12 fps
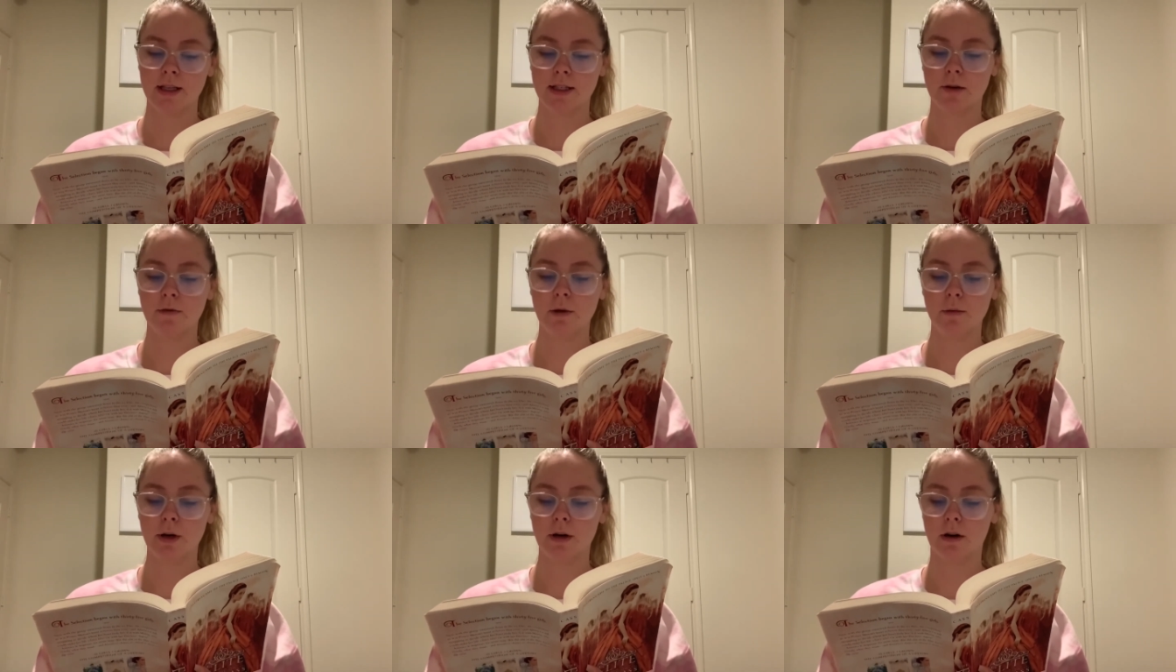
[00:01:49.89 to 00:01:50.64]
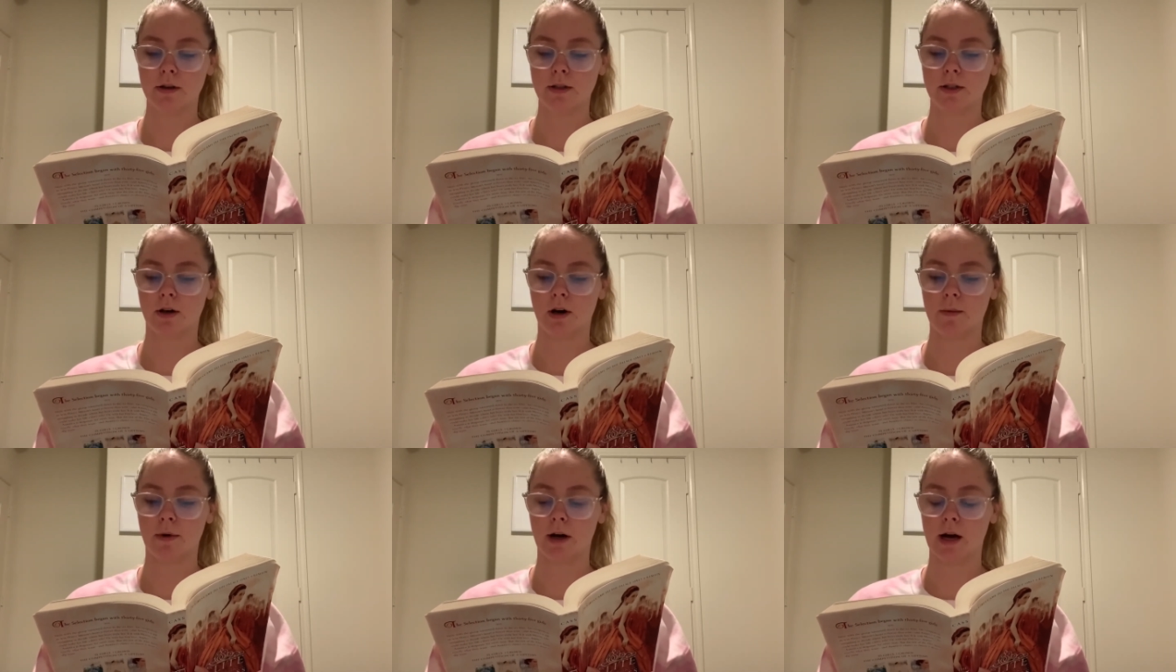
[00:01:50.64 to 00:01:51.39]
Sylvie went on to talk
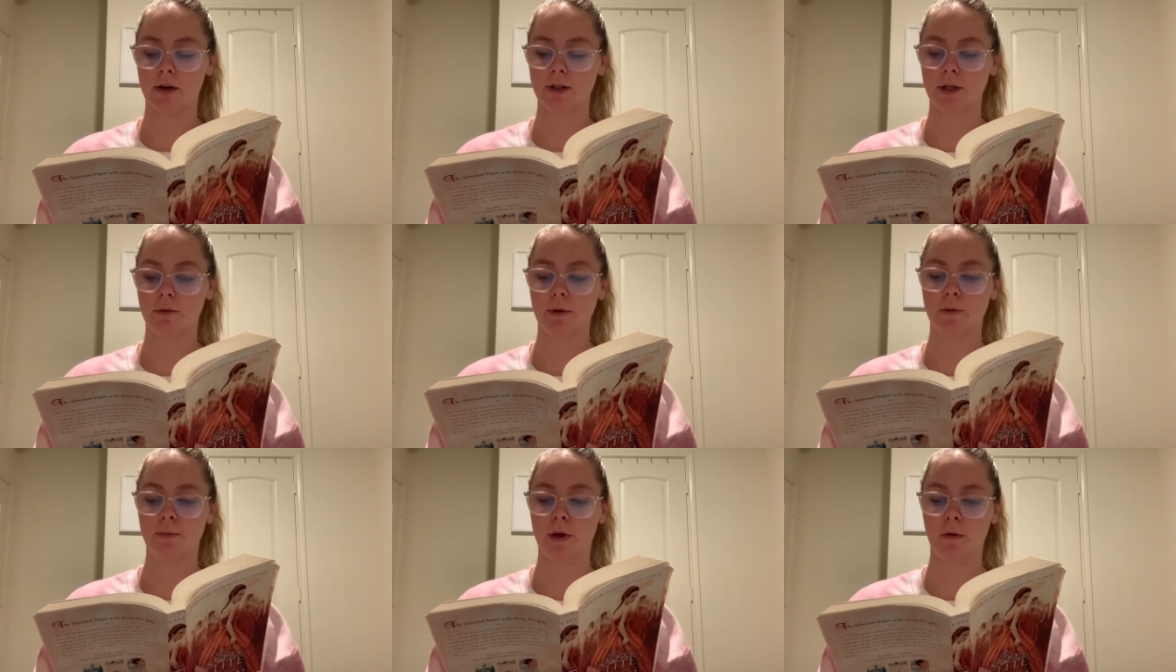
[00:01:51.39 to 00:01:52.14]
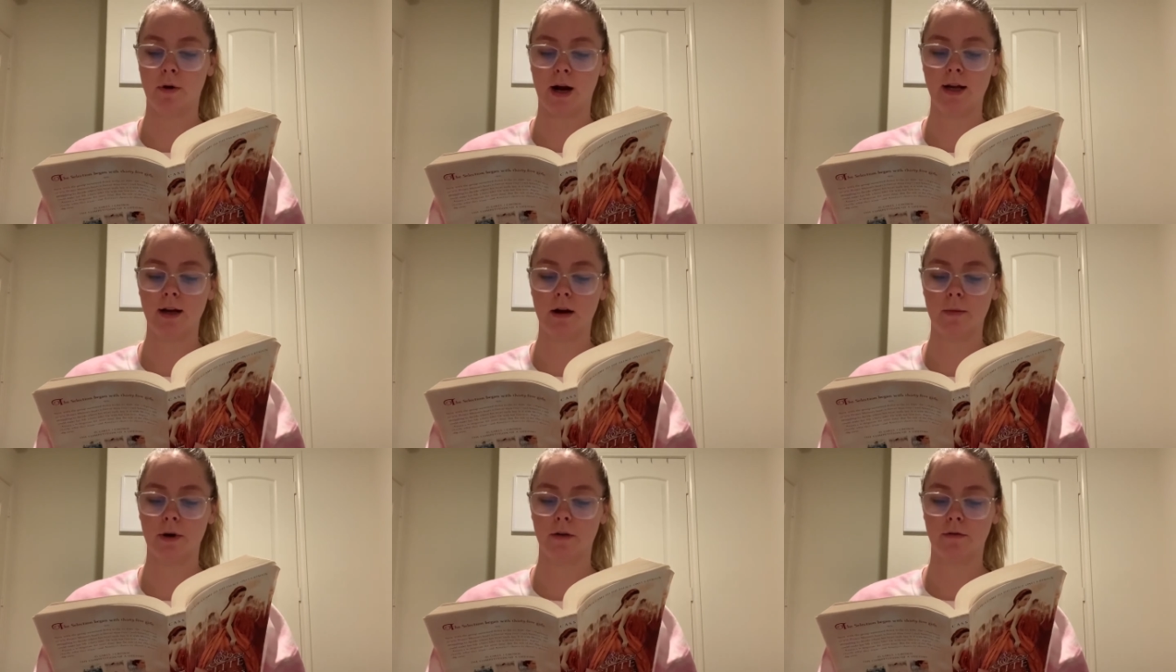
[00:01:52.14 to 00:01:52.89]
about how she would be writing up
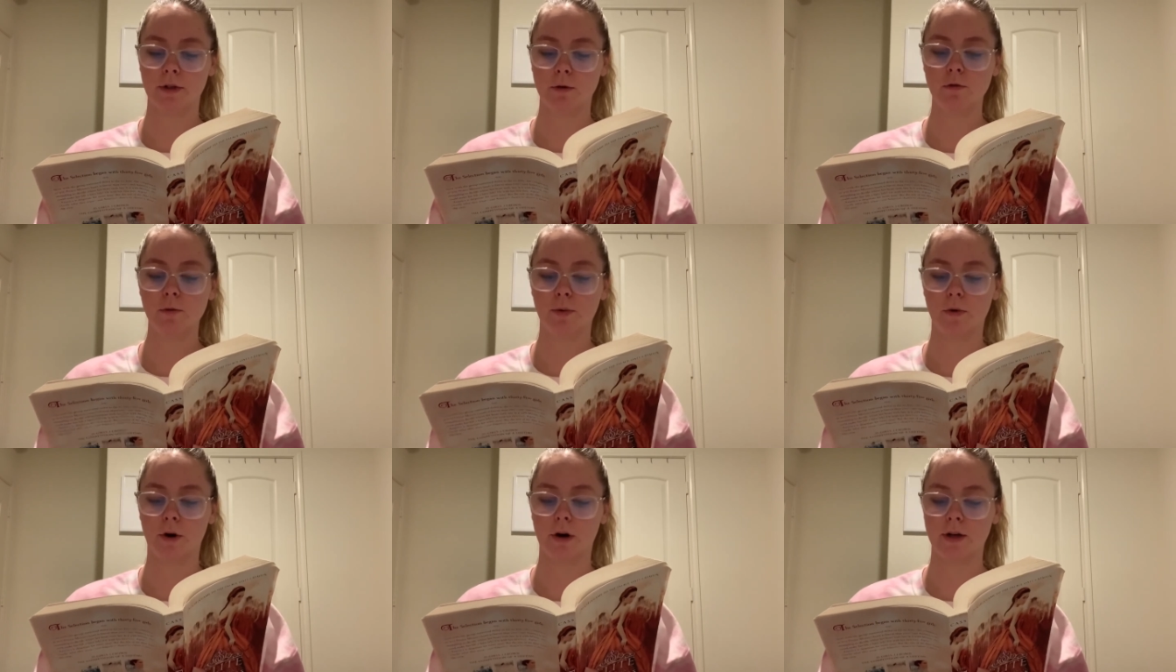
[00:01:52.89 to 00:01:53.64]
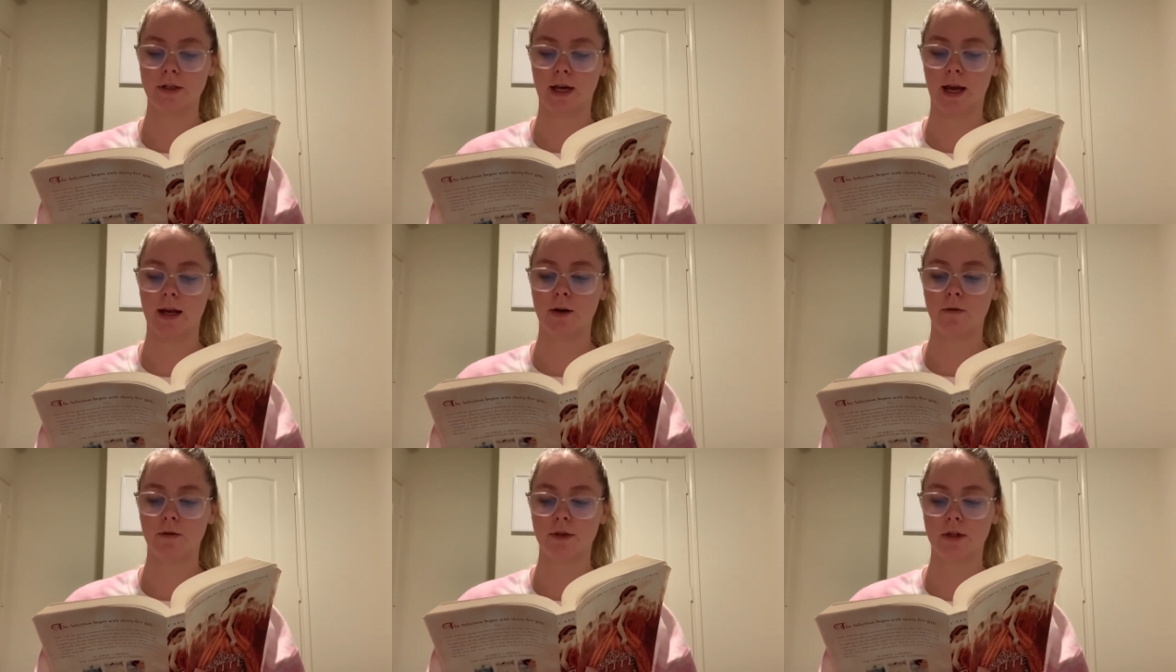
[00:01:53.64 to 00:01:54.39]
an official report to hand
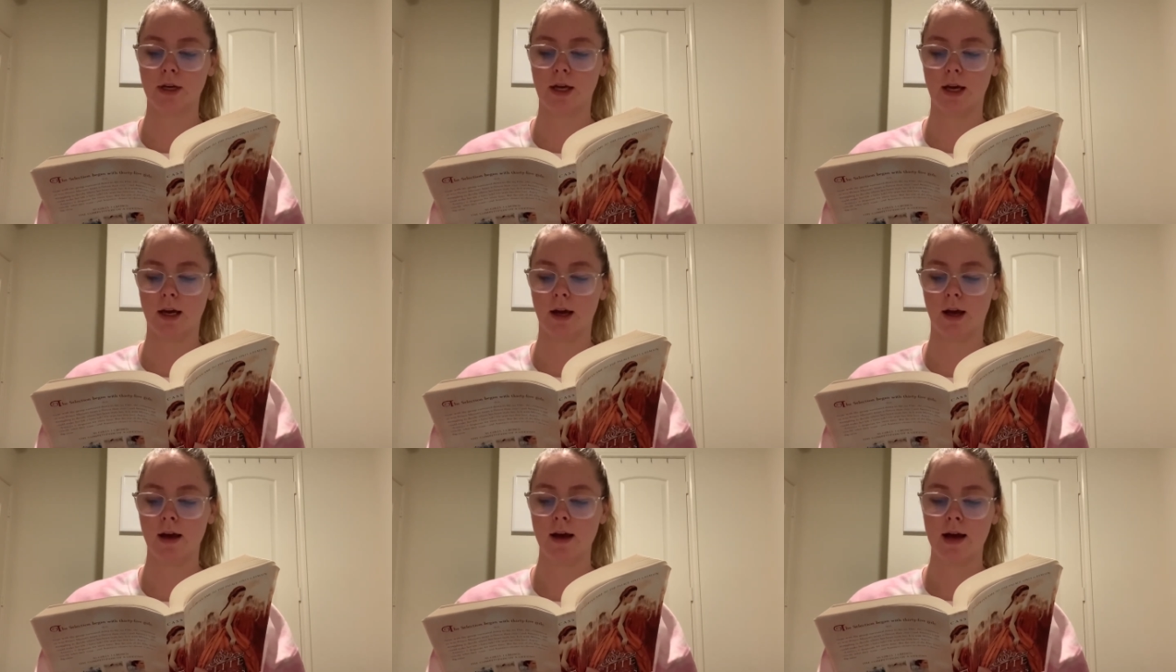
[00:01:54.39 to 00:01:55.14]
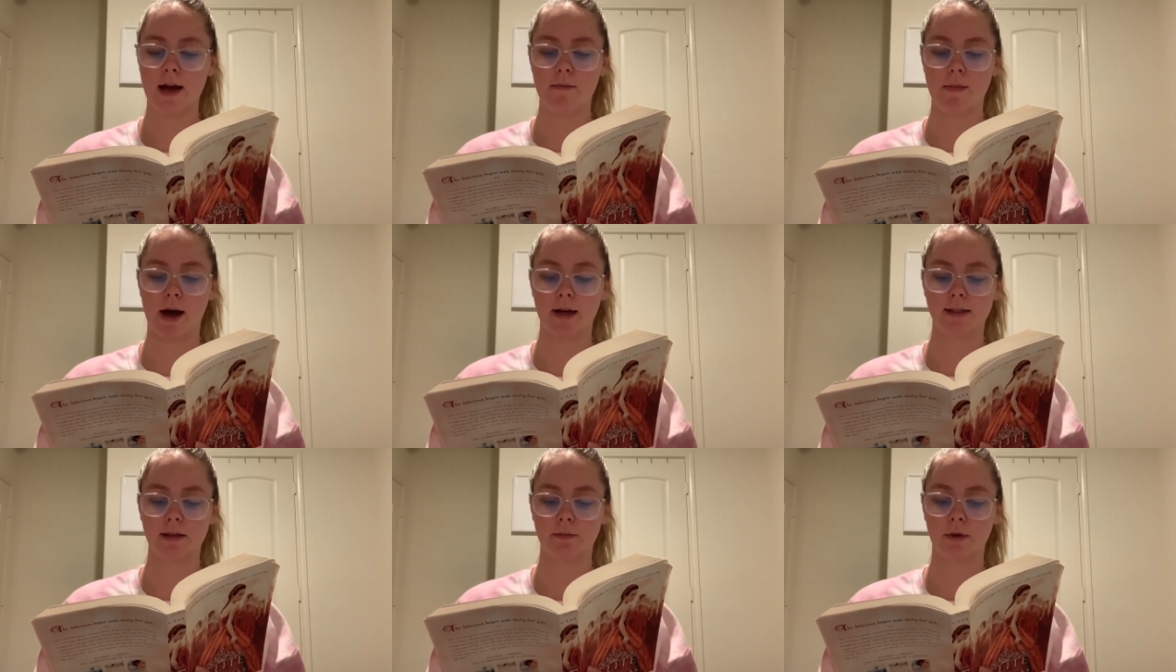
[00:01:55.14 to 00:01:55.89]
over to the king and
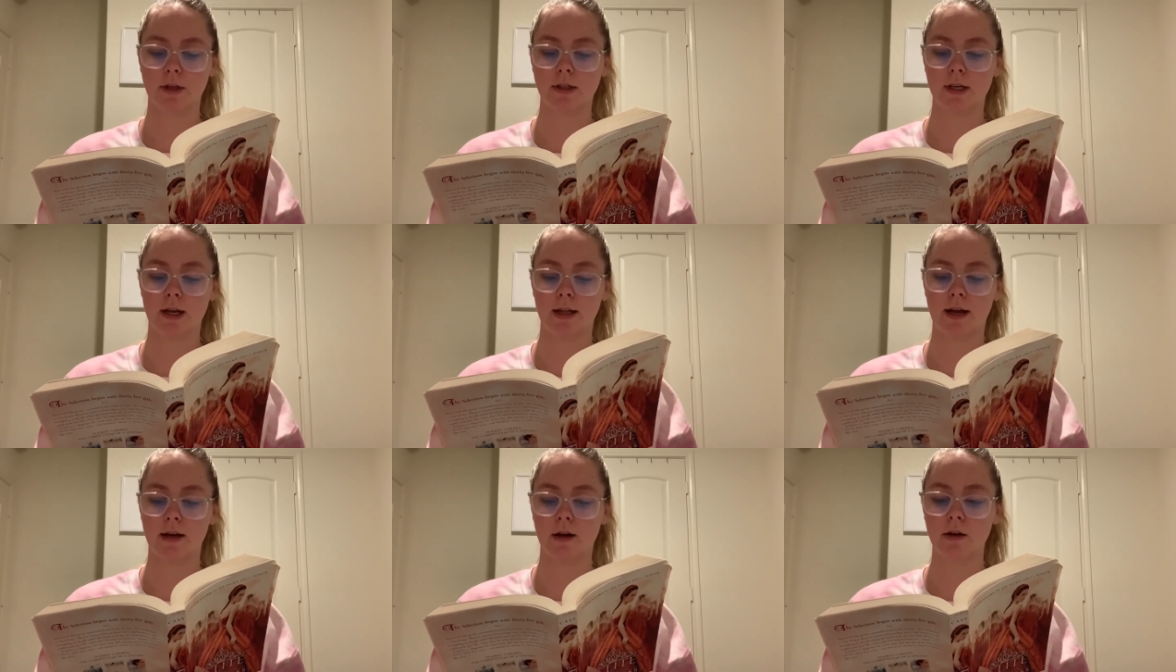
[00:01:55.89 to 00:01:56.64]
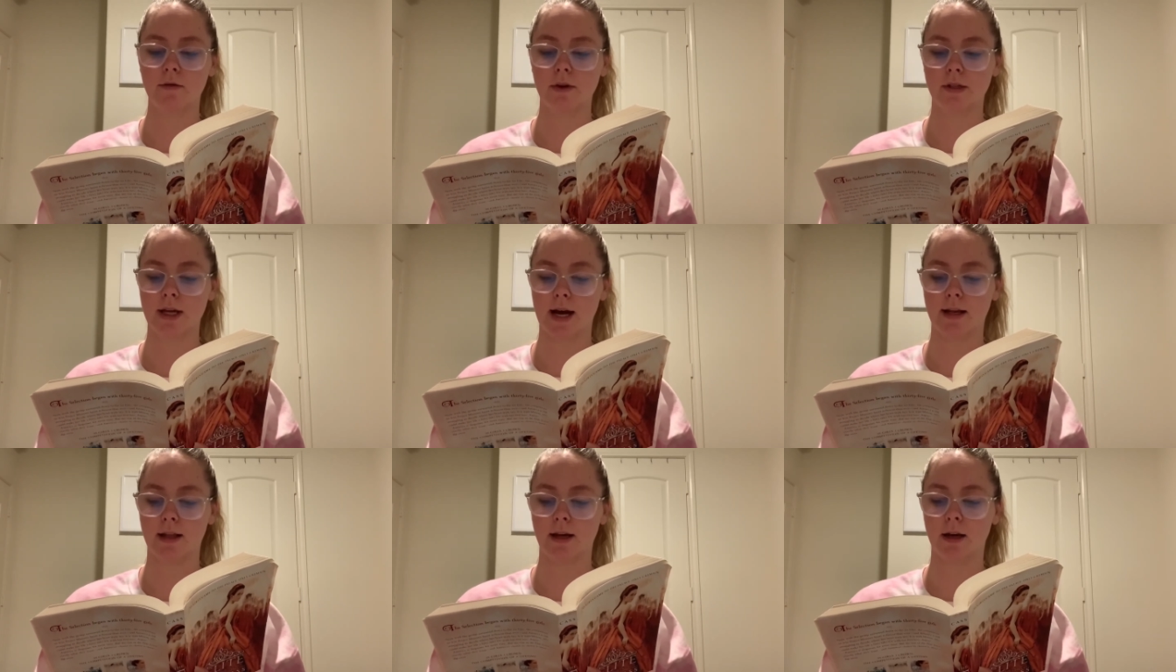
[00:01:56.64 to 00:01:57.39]
Maxon, but said that none of us had
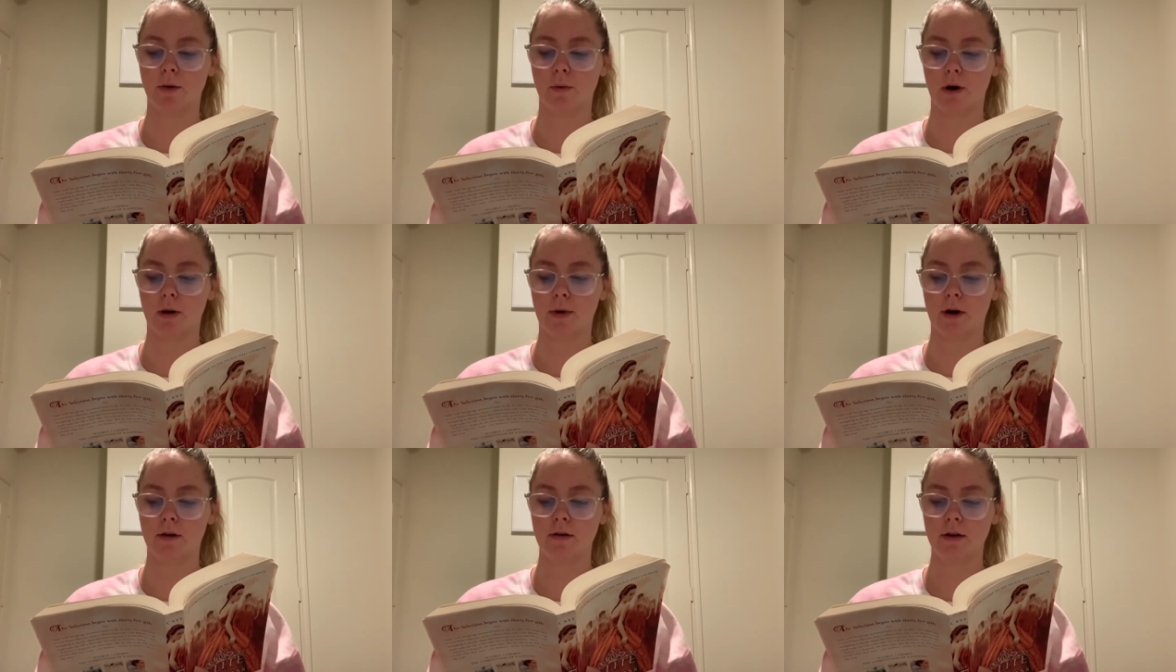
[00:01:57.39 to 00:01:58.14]
a thing to worry about.